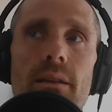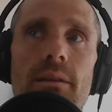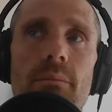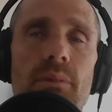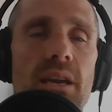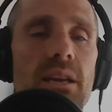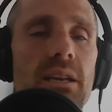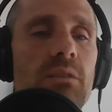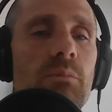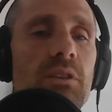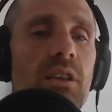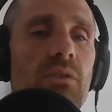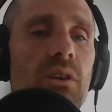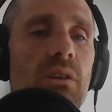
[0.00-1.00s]
to be in a
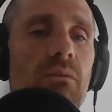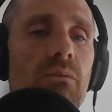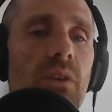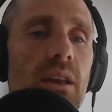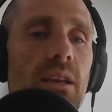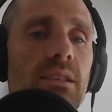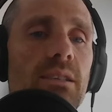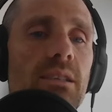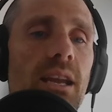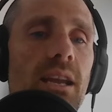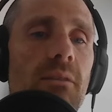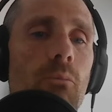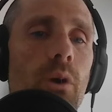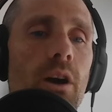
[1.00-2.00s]
specific fitness
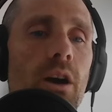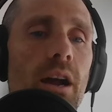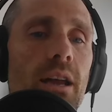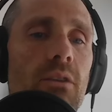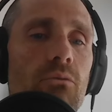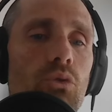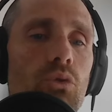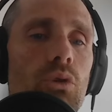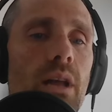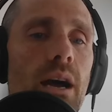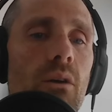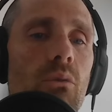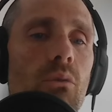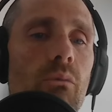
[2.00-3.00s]
state where I can rule
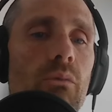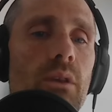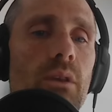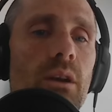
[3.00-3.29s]
out